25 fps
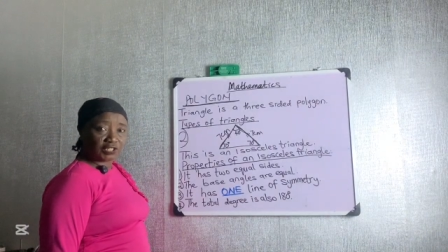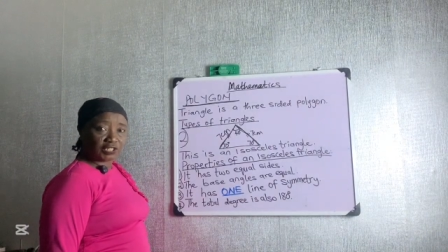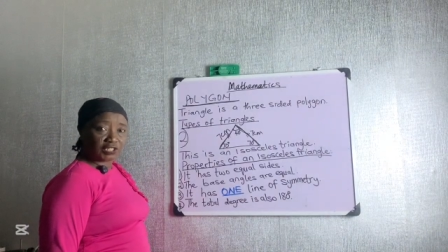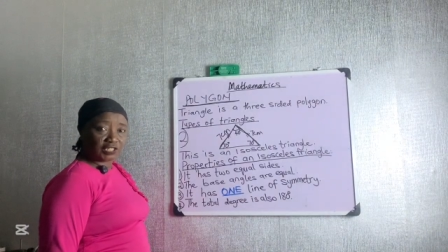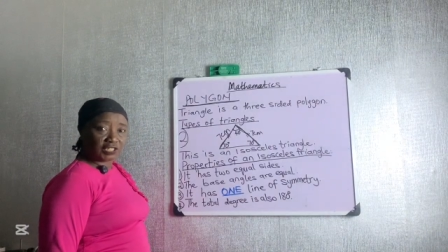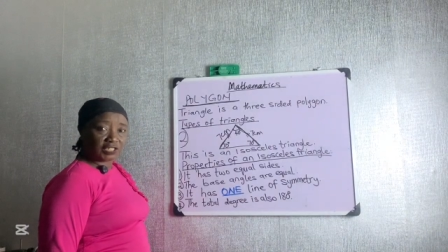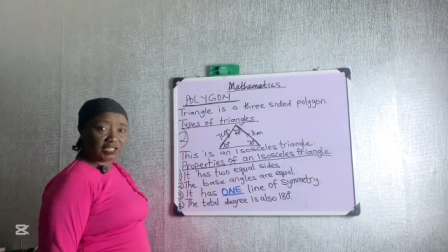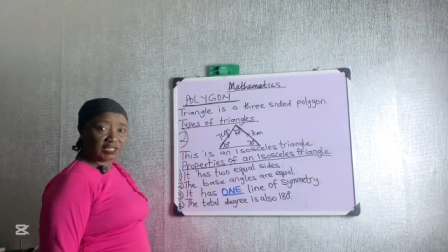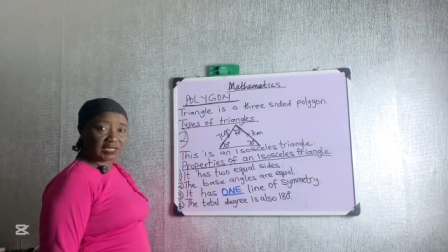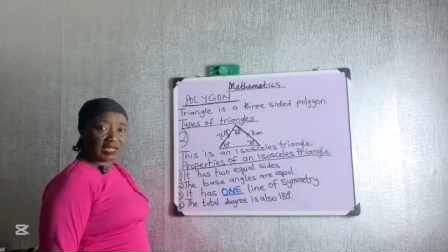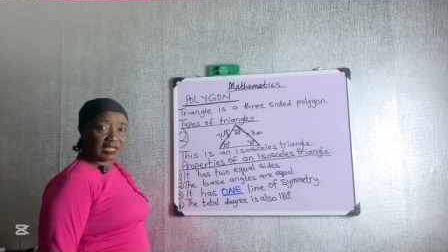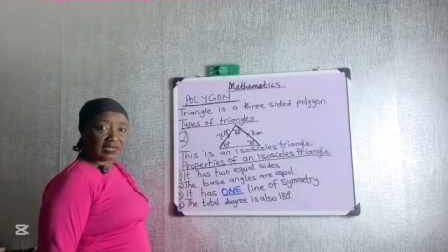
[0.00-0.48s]

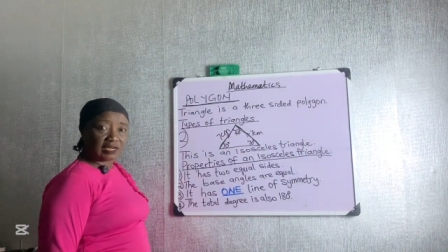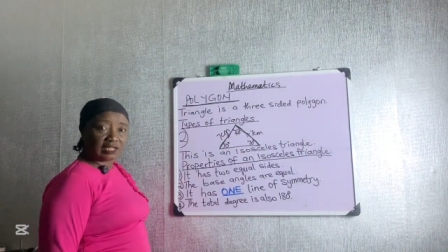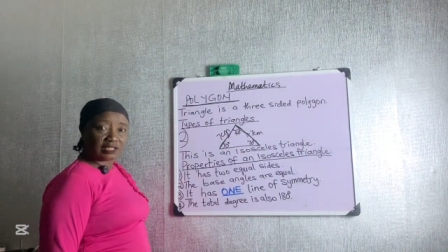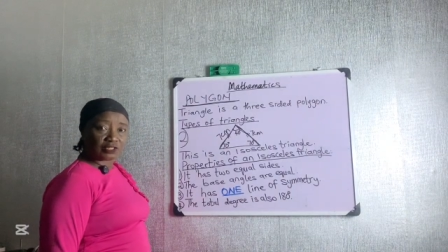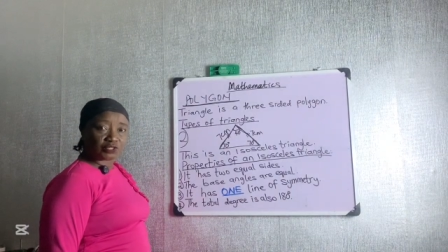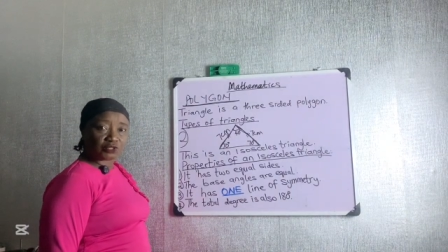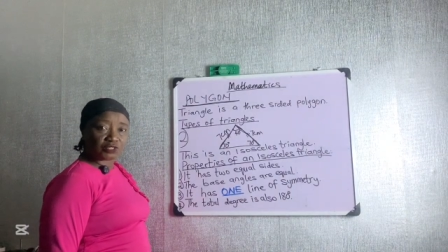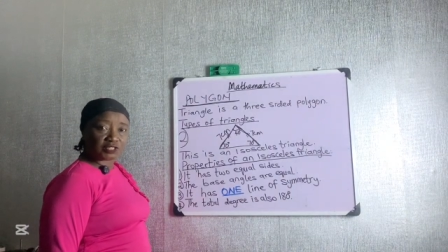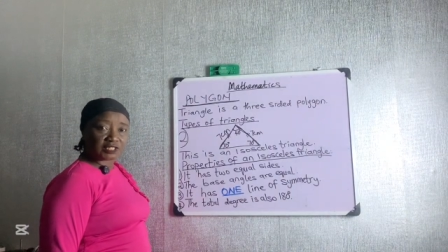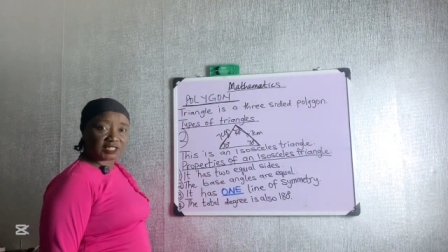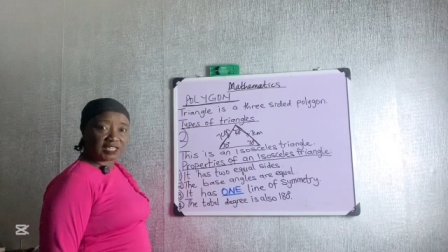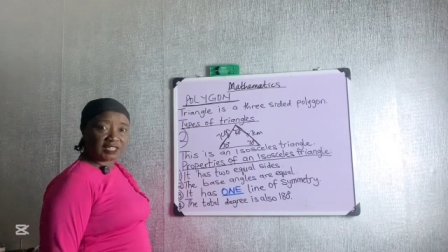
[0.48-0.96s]
in an
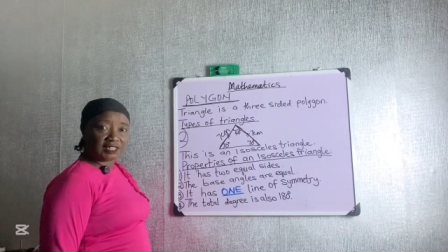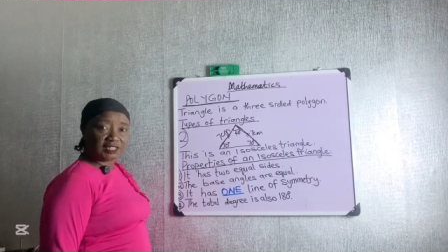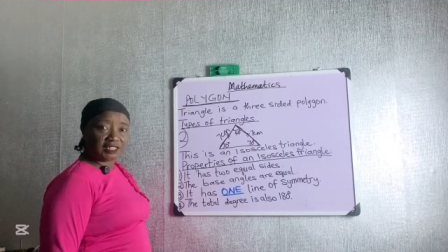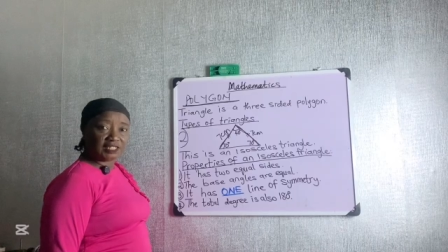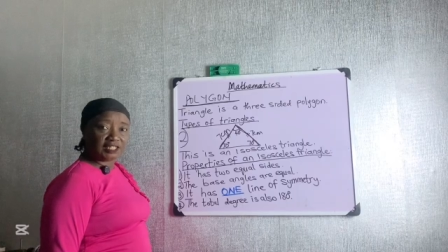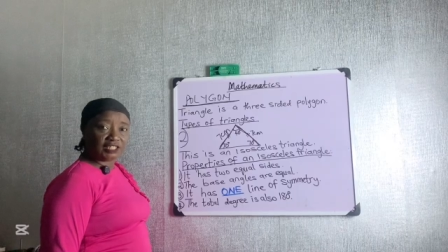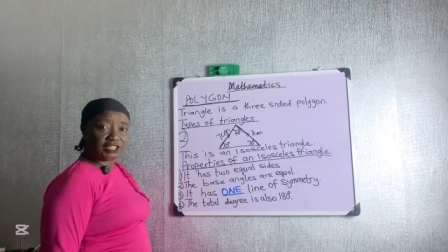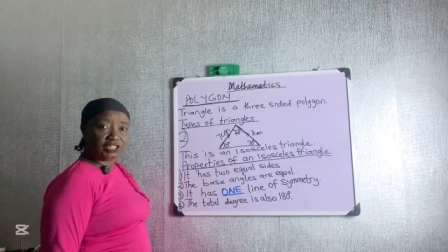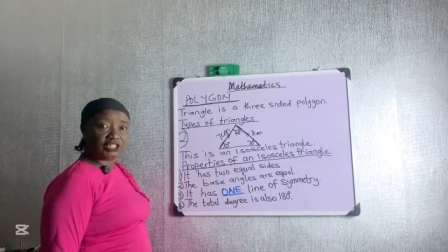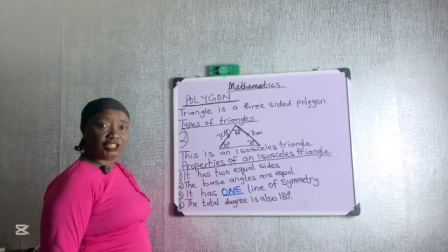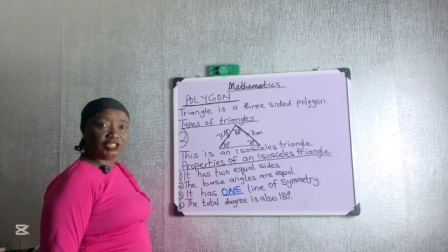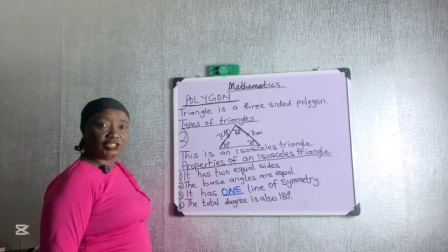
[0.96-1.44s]

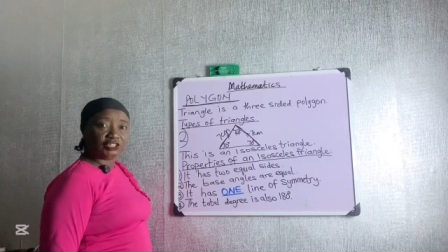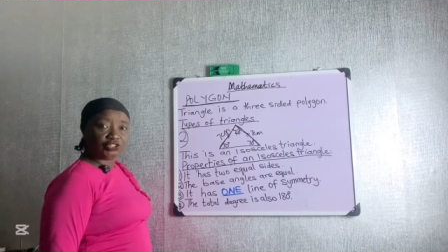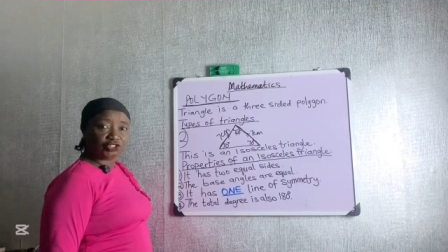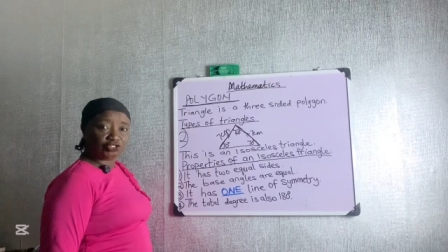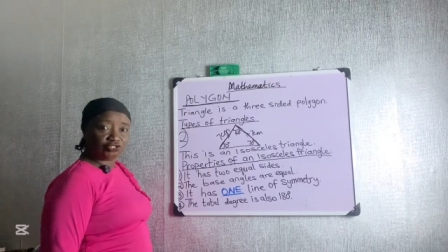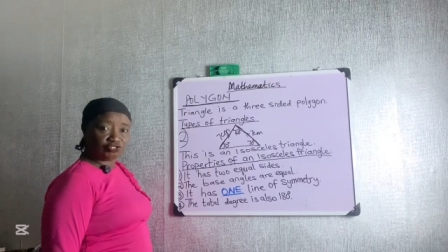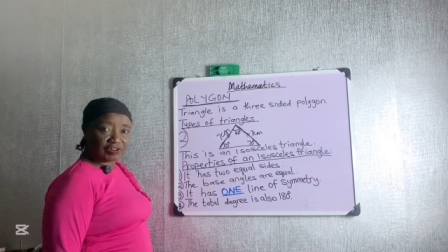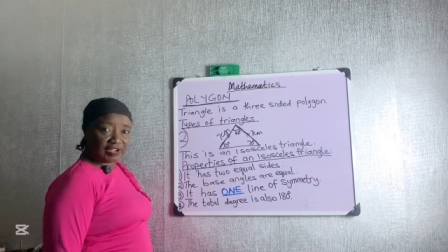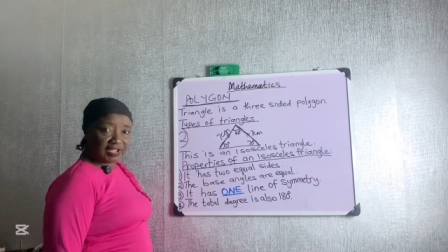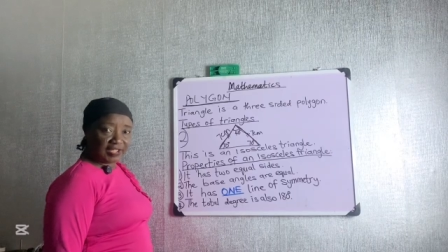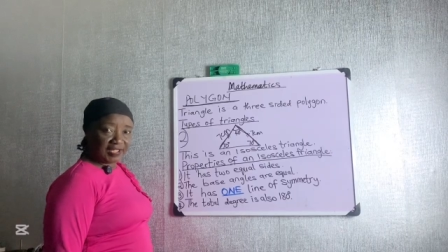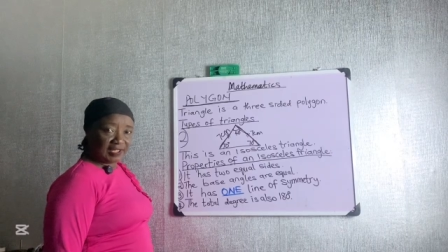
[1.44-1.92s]
isosceles
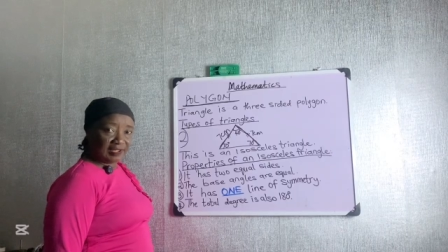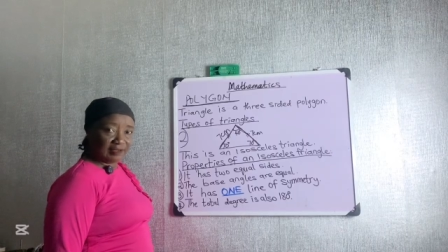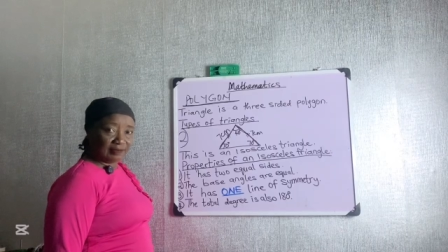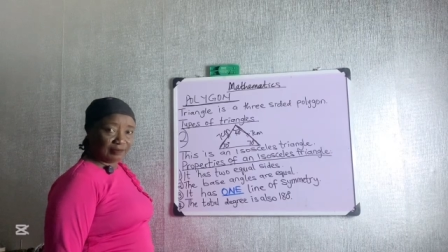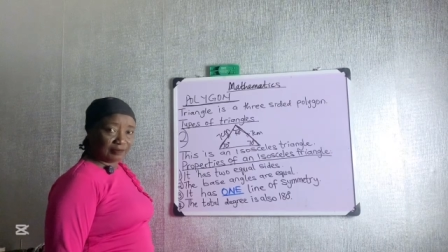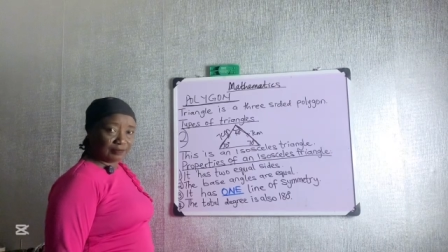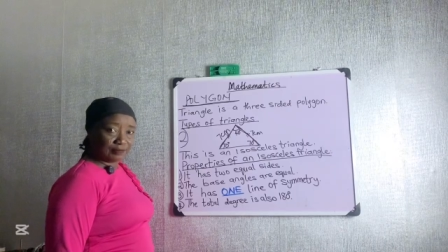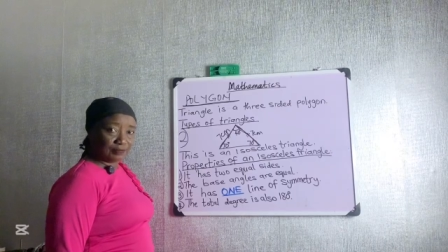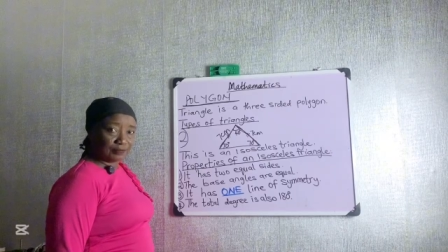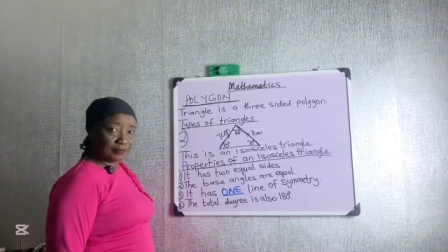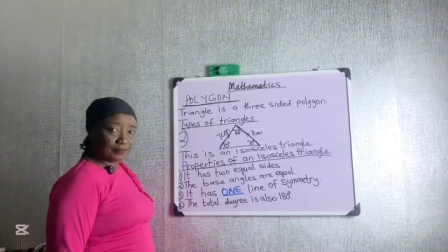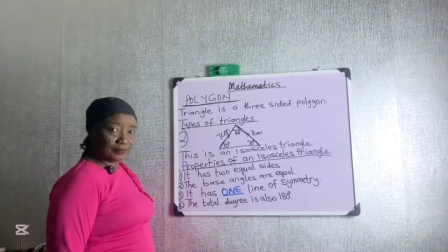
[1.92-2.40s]

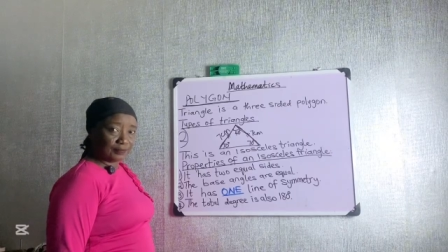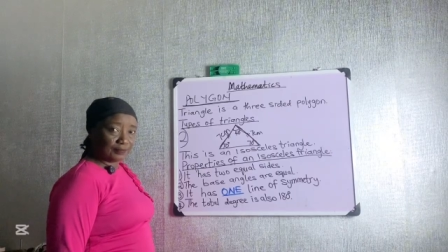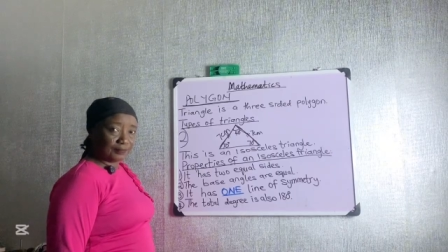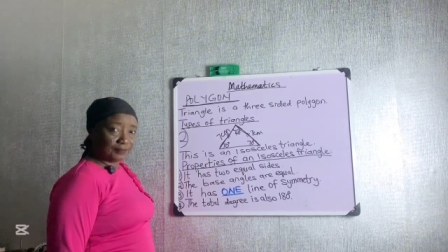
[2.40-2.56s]
triangle.